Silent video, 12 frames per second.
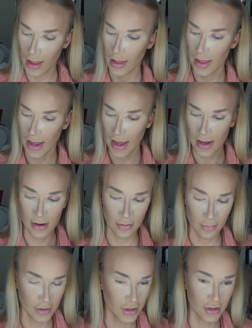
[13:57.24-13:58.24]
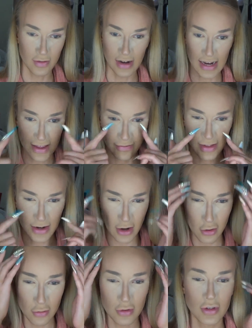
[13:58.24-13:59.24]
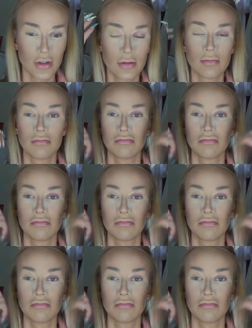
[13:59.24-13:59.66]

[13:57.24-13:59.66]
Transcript: Then we're just going to leave the nose